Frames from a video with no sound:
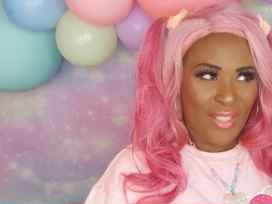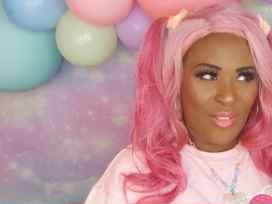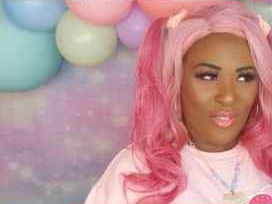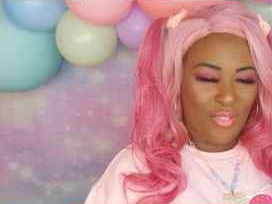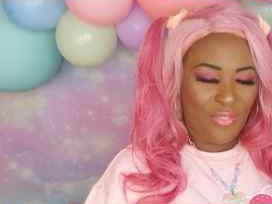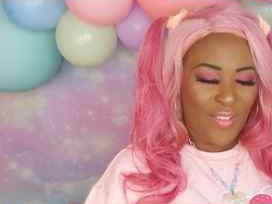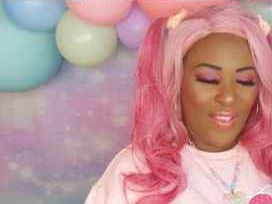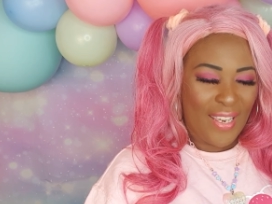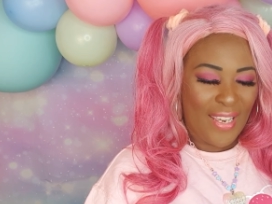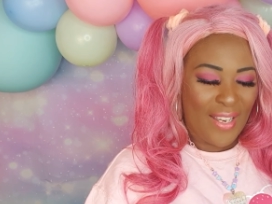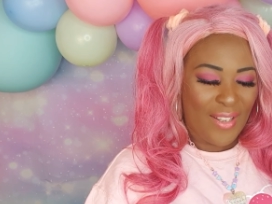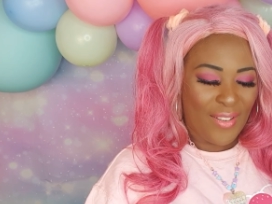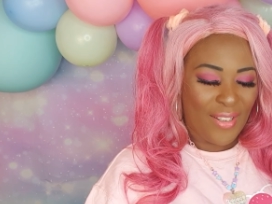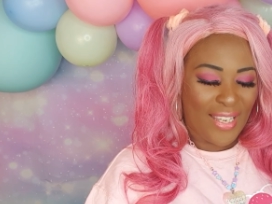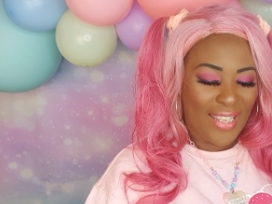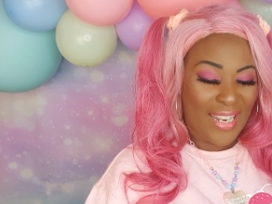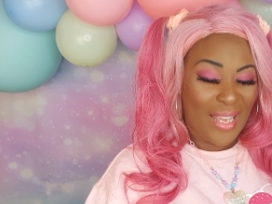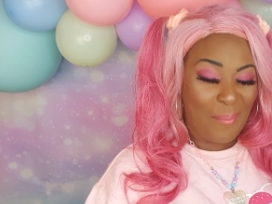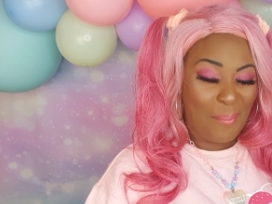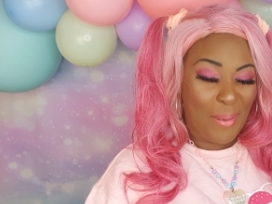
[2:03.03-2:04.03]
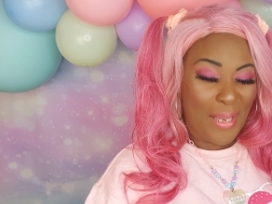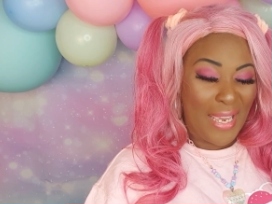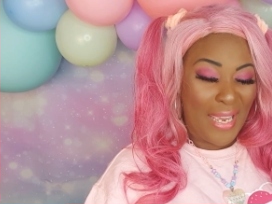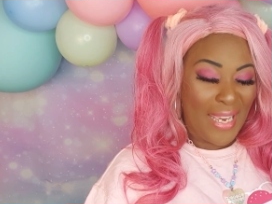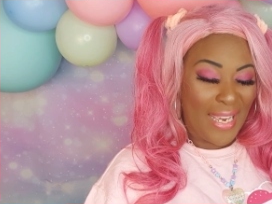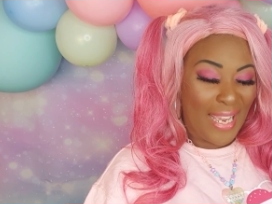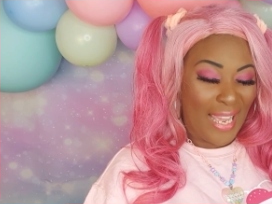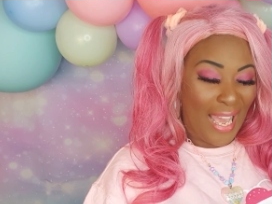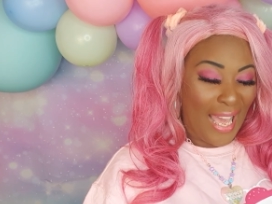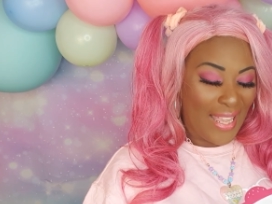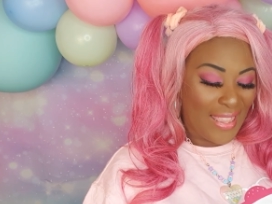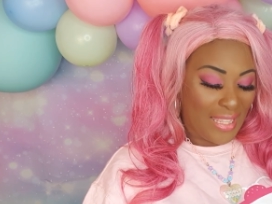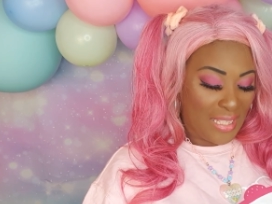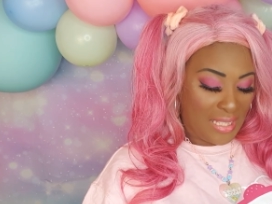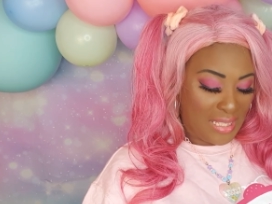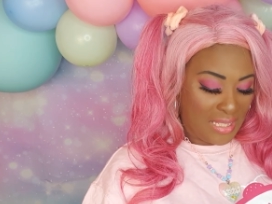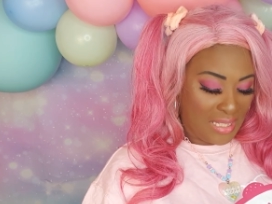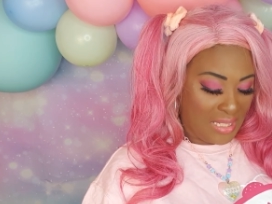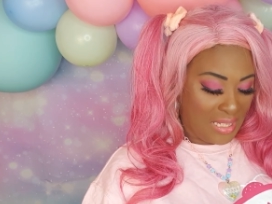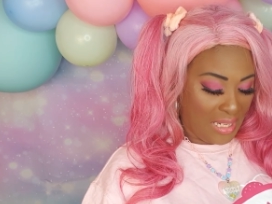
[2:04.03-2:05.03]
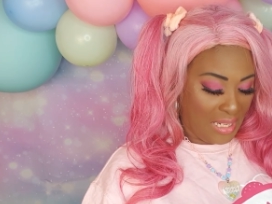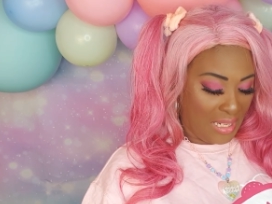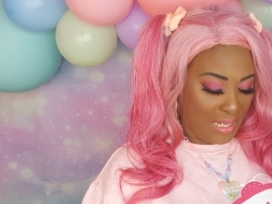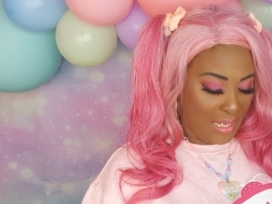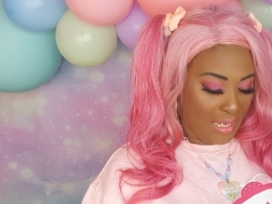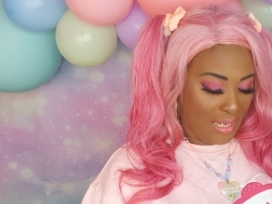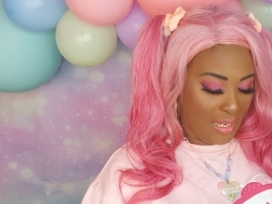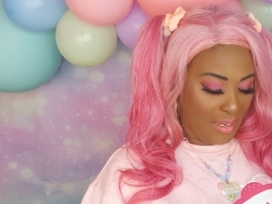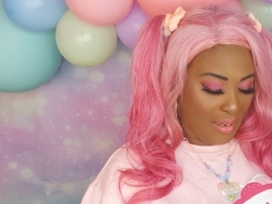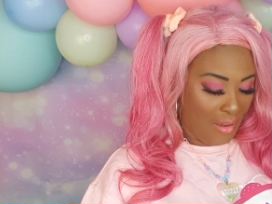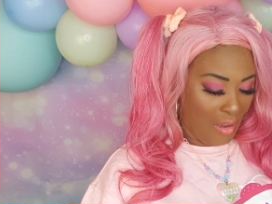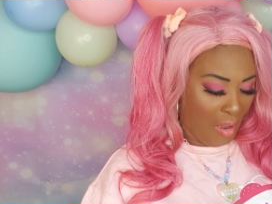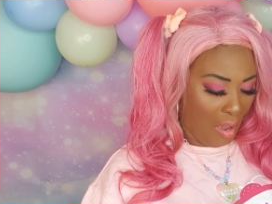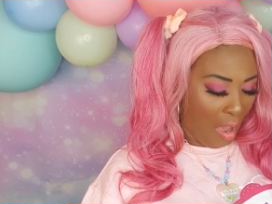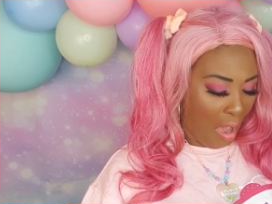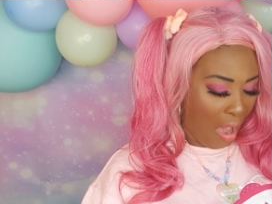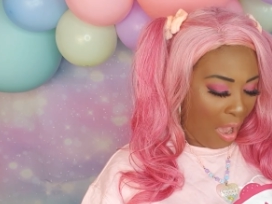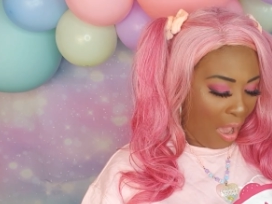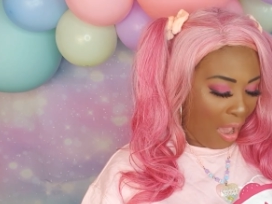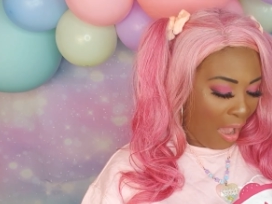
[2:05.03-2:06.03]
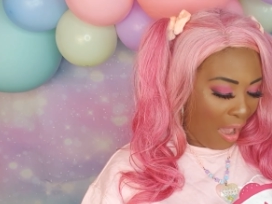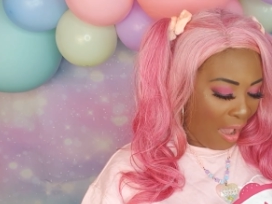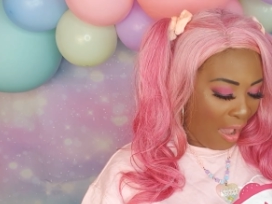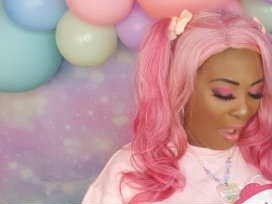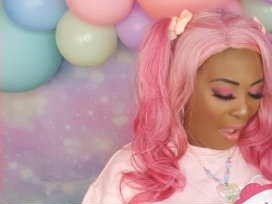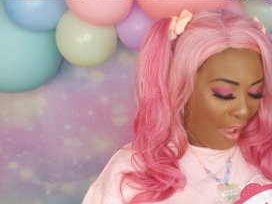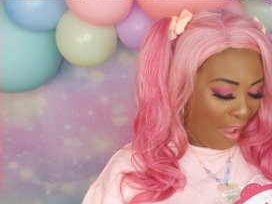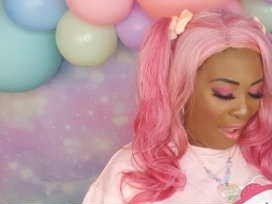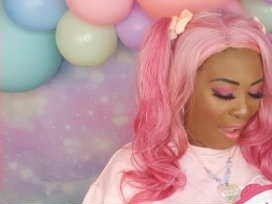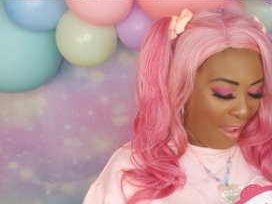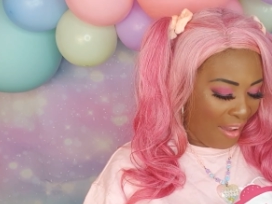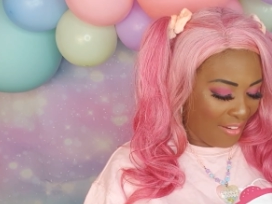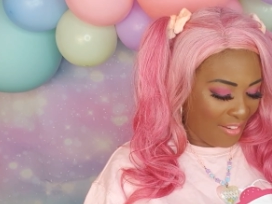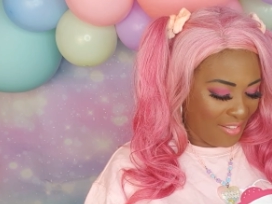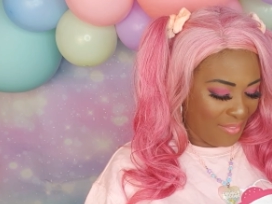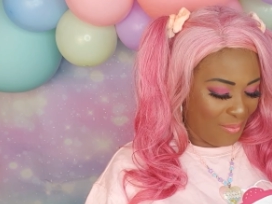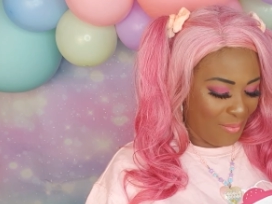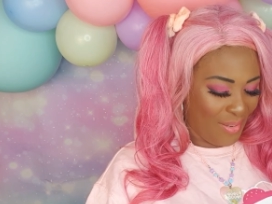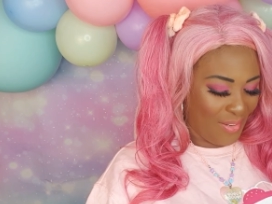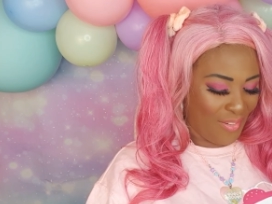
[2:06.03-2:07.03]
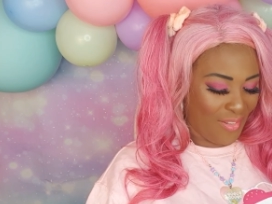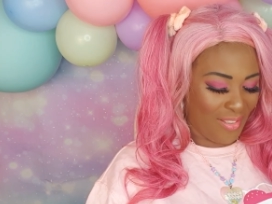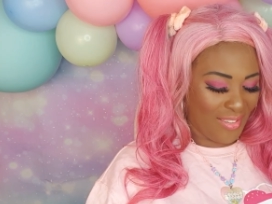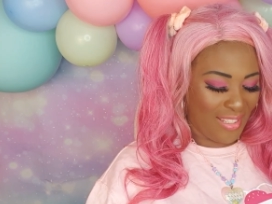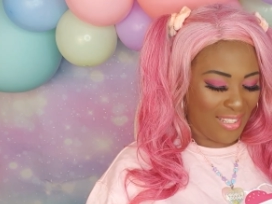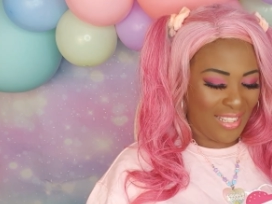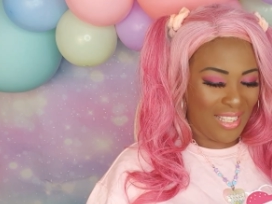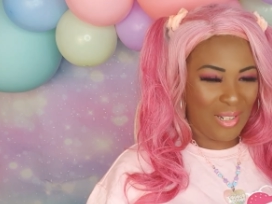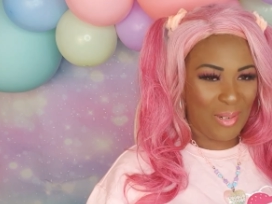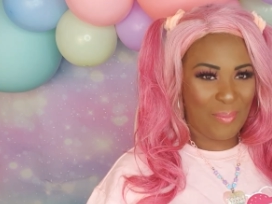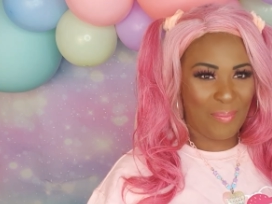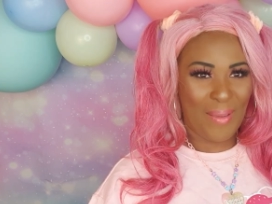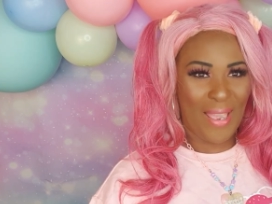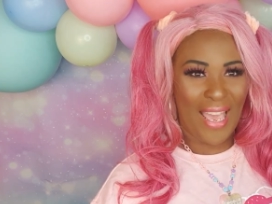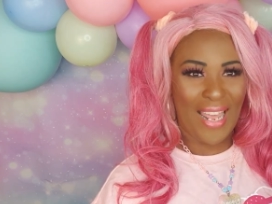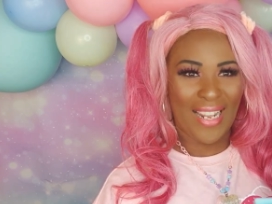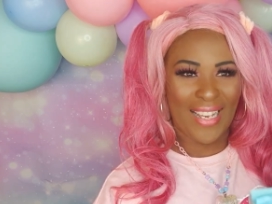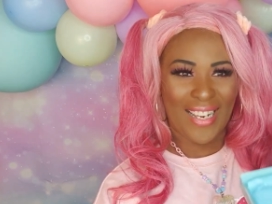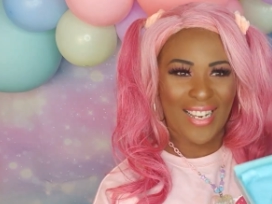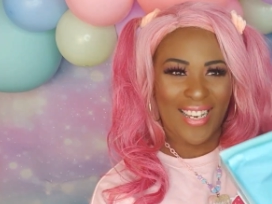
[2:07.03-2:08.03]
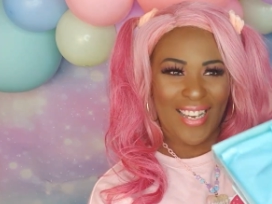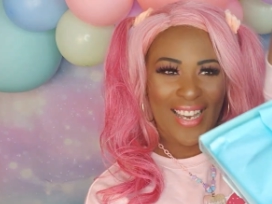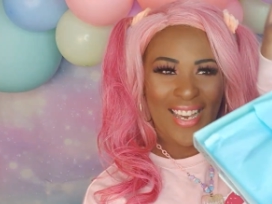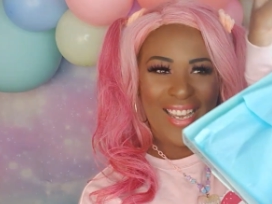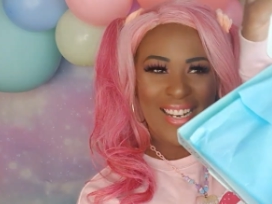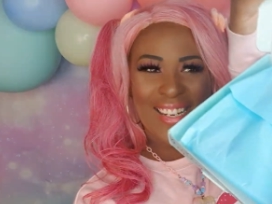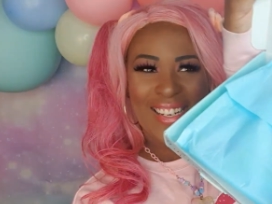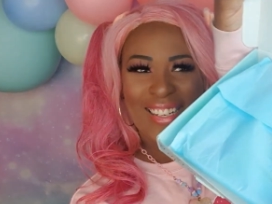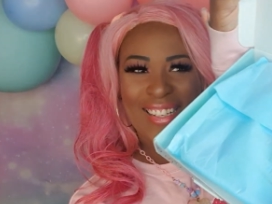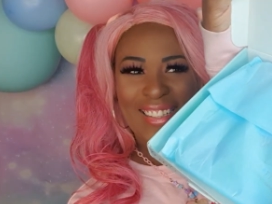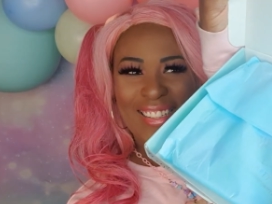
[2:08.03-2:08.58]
feel. Can I peek at the sticker? Oh, we got the little pelican.